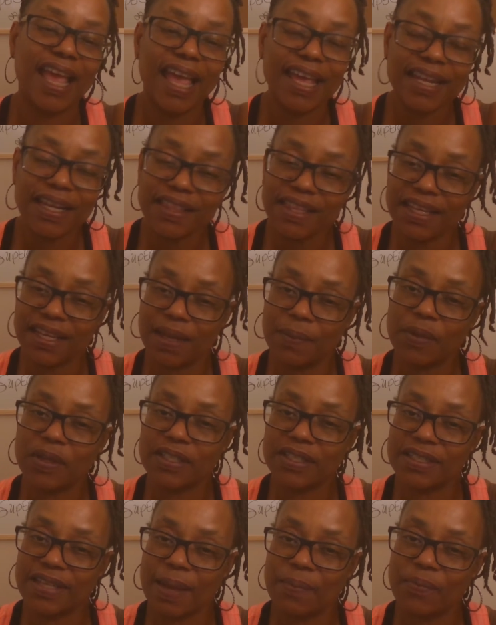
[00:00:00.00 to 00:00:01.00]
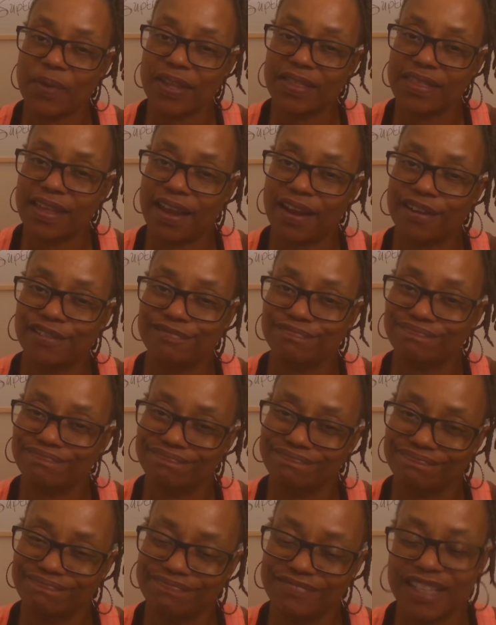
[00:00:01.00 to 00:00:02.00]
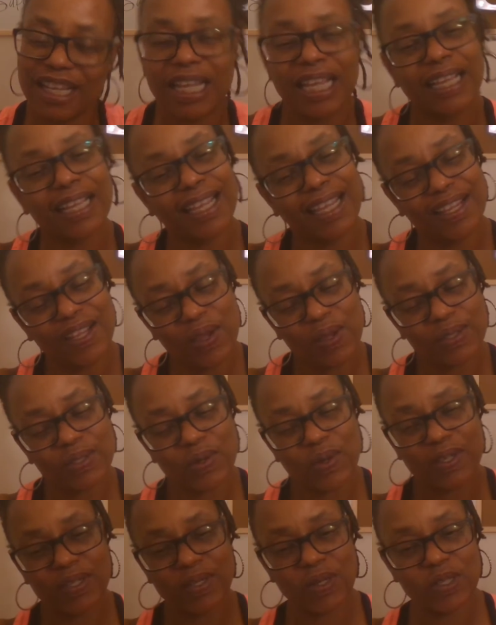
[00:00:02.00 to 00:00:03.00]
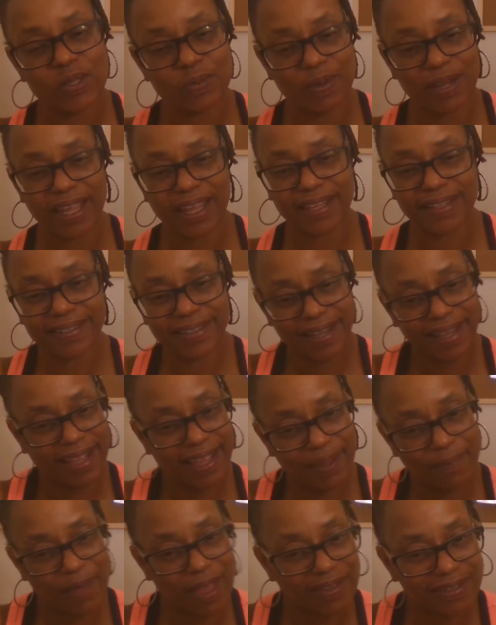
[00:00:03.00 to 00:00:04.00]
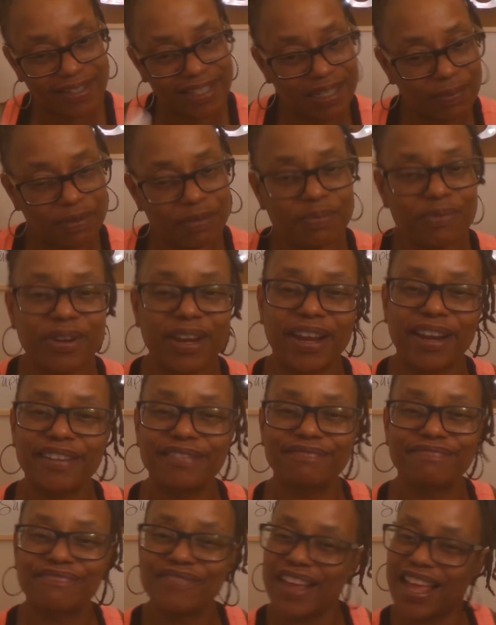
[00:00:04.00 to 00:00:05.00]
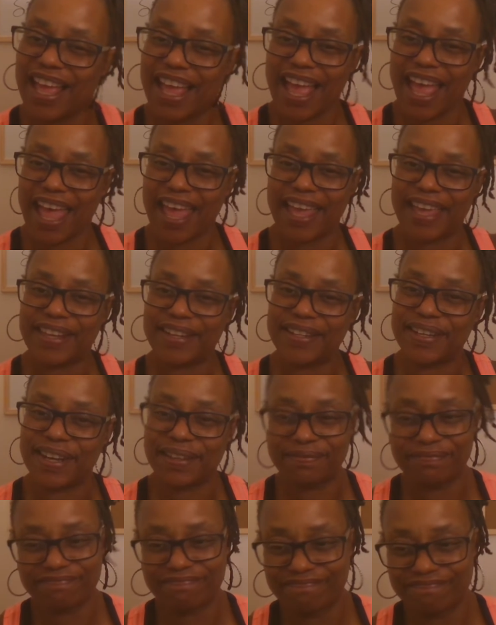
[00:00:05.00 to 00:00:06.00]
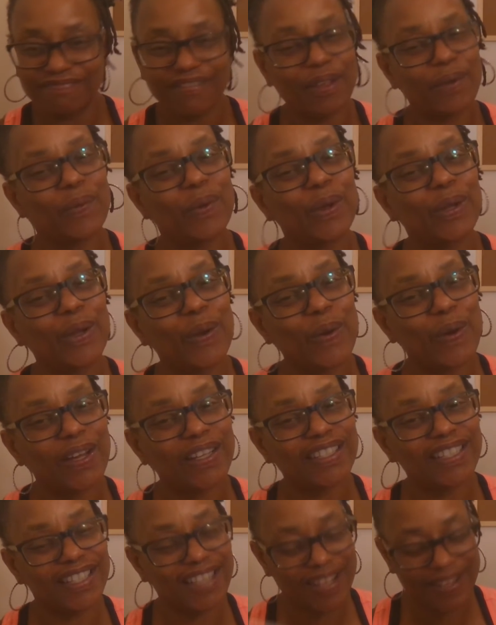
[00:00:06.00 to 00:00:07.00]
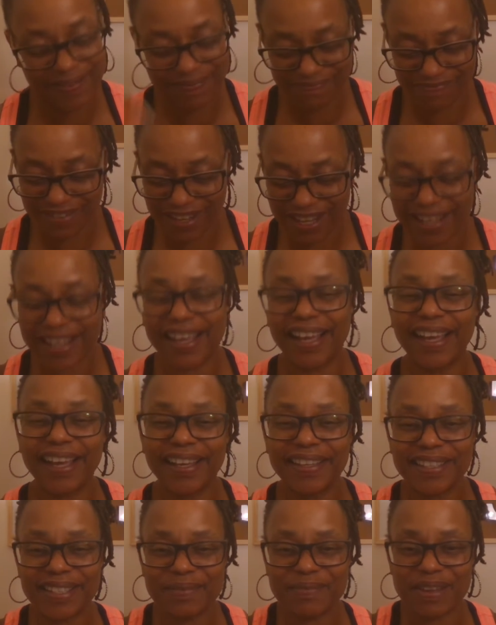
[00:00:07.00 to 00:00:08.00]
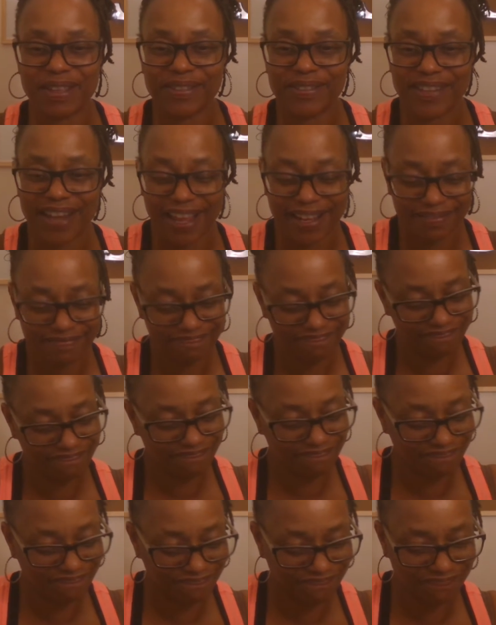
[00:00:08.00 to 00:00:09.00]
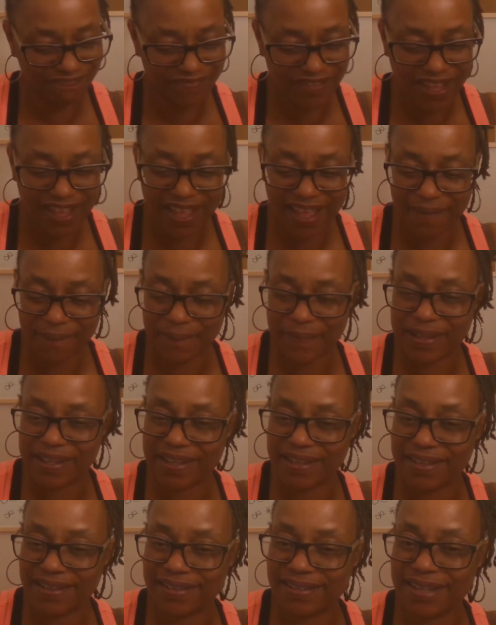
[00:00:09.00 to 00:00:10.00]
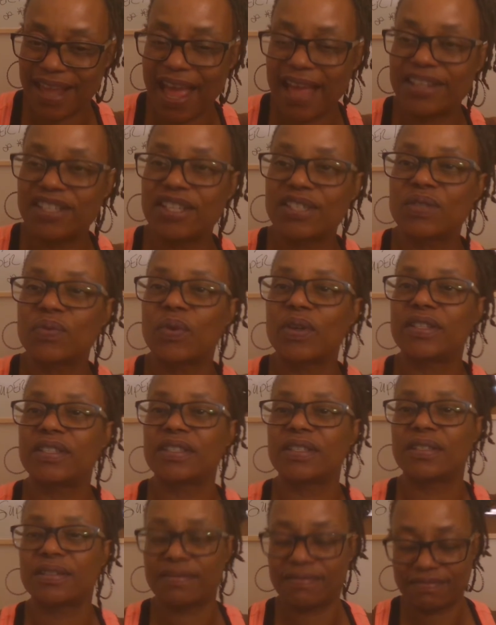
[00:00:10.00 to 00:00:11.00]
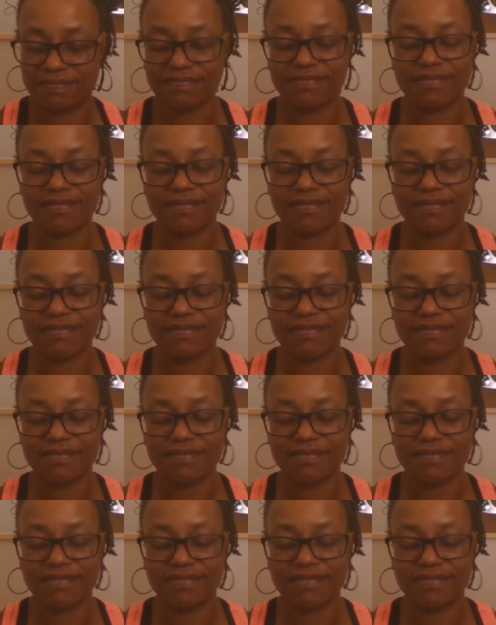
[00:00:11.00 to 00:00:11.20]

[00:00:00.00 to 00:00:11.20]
And I think I'm going to stop right there. Goes on to explain about sleep and prayer, and we'll go on to some other day, because I just want to,